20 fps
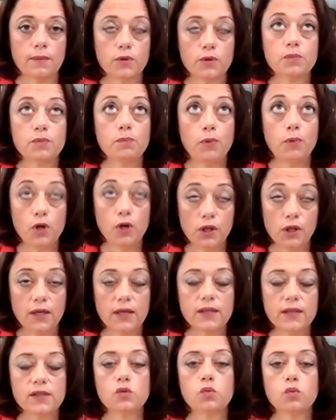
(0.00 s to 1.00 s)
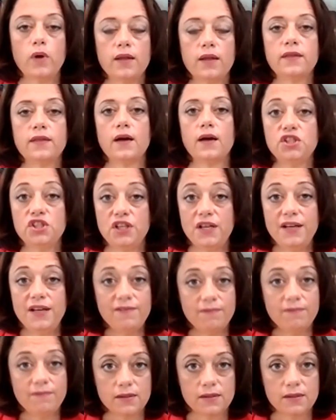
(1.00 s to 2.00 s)
bullets with
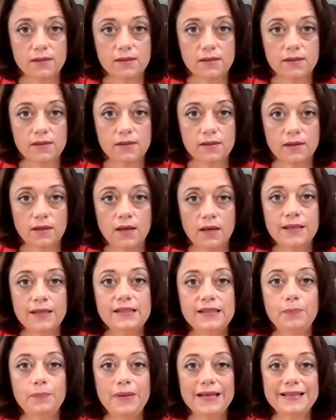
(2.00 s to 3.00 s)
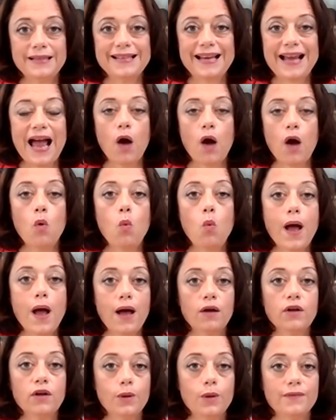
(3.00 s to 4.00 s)
achievements depicting how
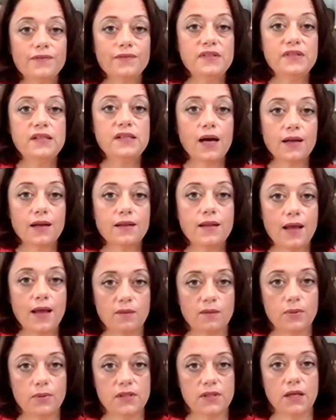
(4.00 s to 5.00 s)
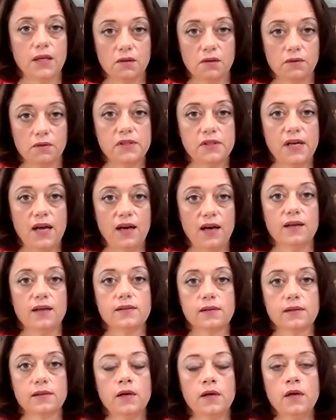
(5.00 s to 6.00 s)
well you have done that particular
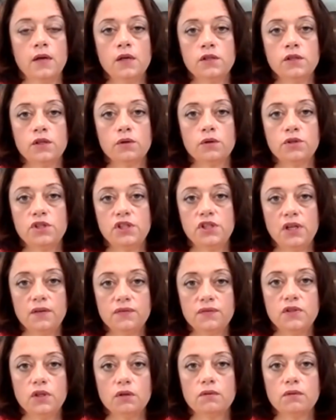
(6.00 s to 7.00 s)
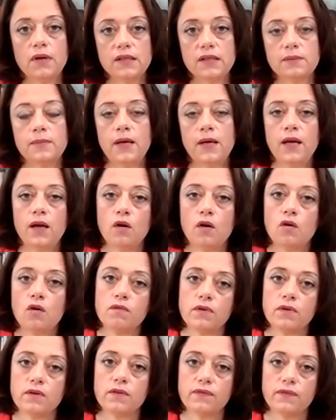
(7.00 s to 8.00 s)
task. So shift your resume
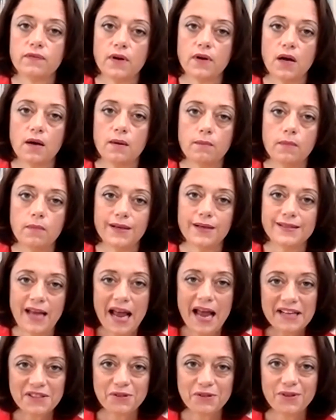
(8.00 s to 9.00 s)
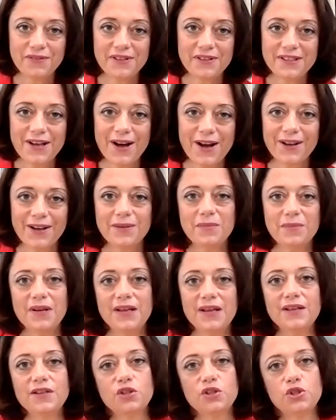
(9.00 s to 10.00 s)
over from a task-driven
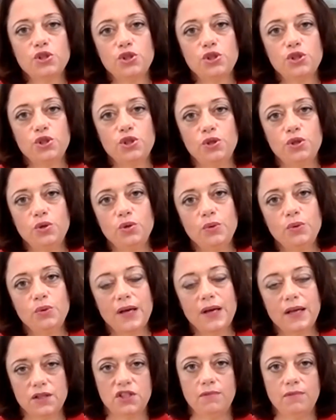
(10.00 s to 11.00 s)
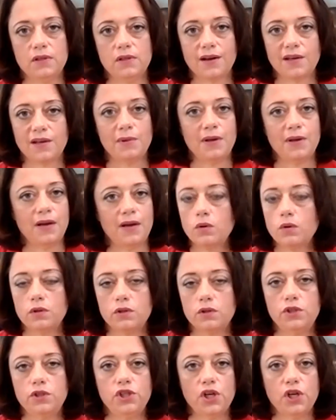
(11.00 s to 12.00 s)
document to an achievement document. Don't
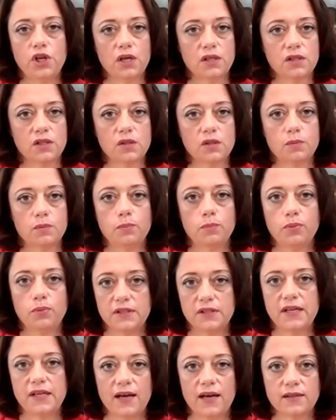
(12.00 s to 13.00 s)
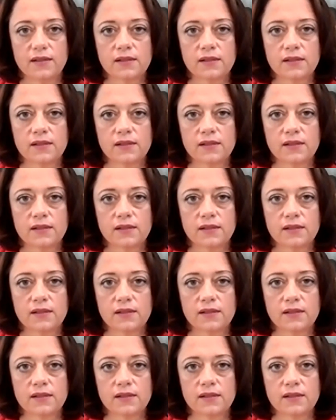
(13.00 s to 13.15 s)
just put tasks